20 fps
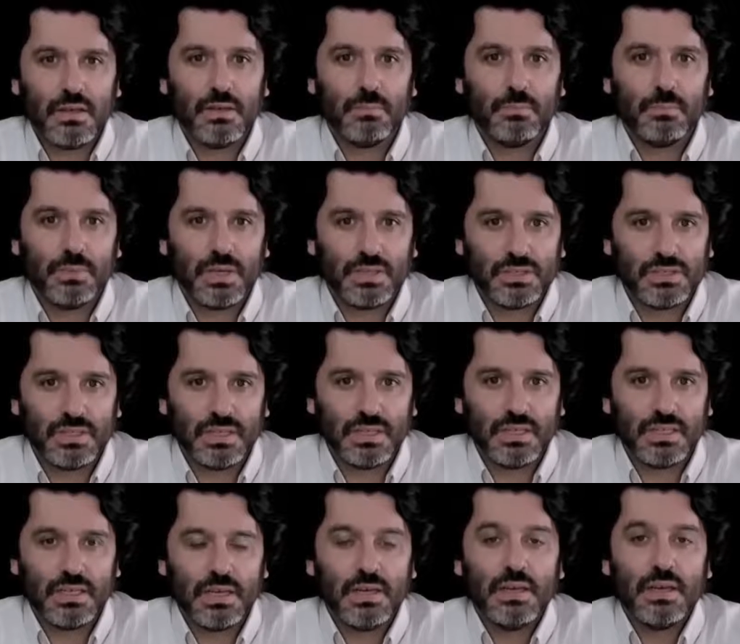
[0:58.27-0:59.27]

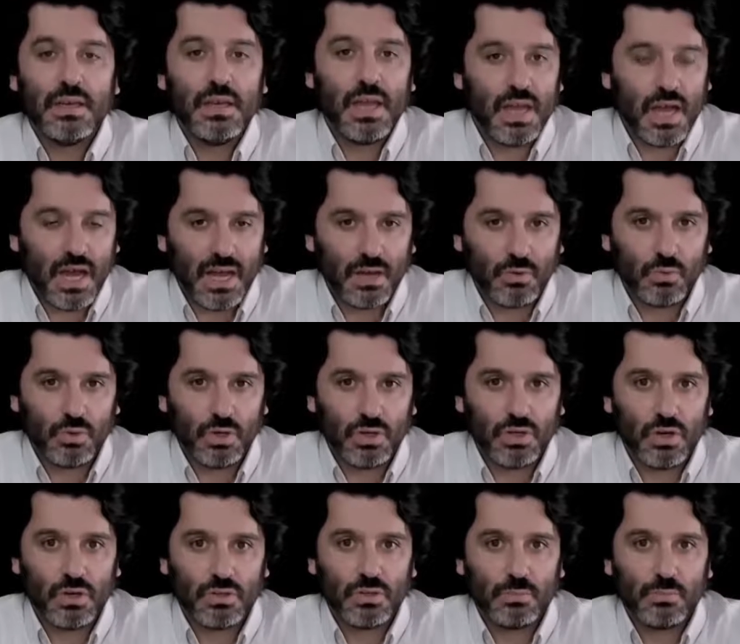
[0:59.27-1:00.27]
Personally, I
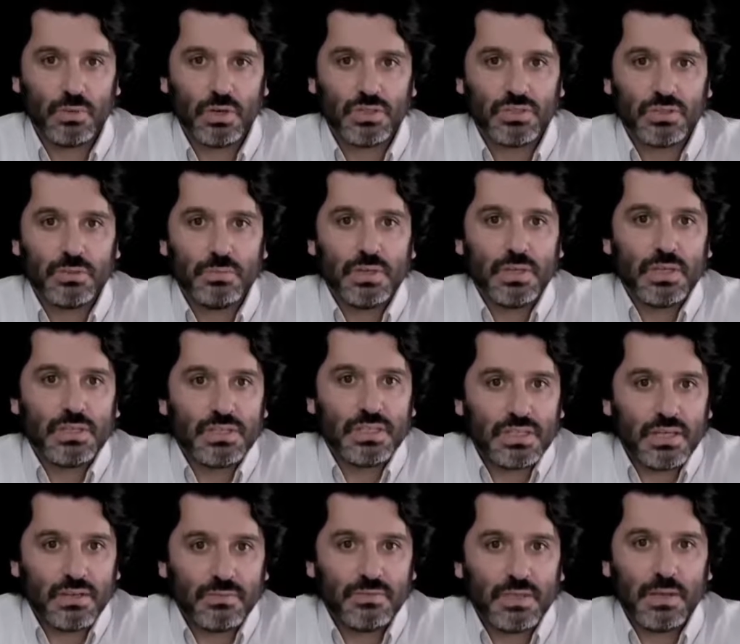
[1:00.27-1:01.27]
work on the possibility
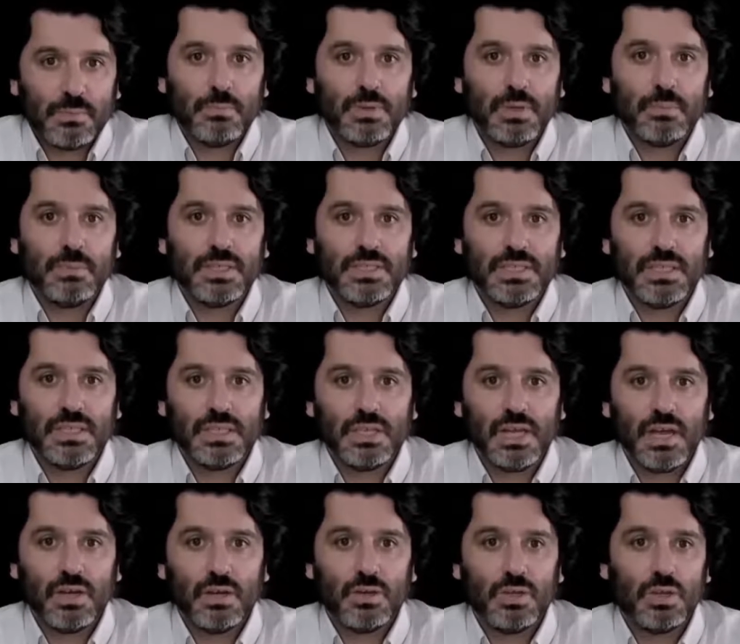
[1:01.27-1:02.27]
of implementing
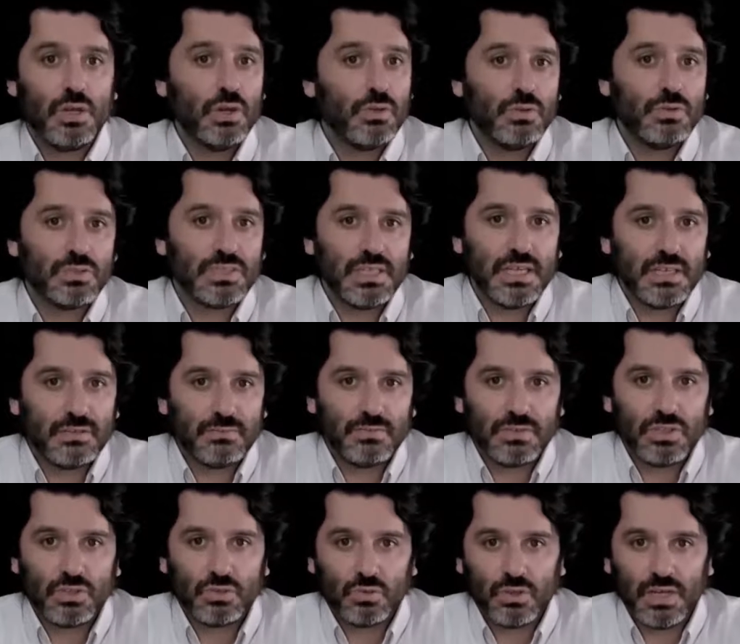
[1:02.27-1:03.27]
color codes and
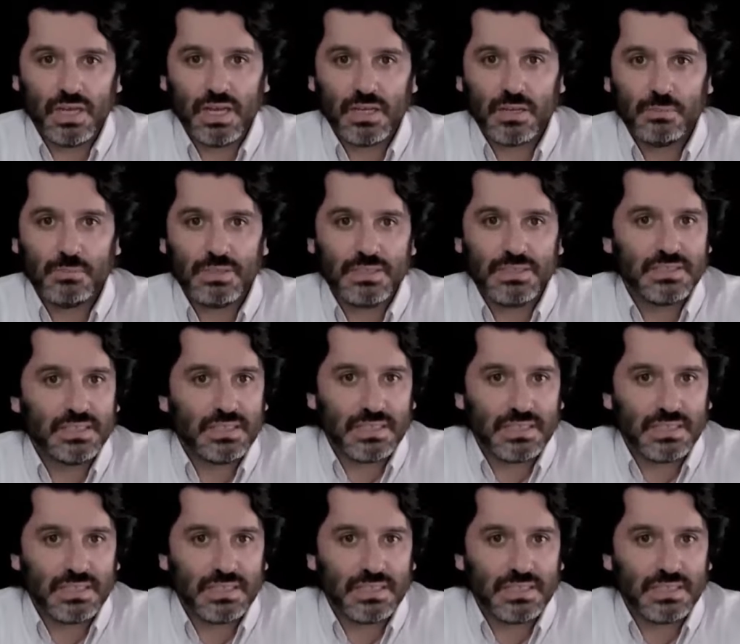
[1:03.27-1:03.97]
visual elements in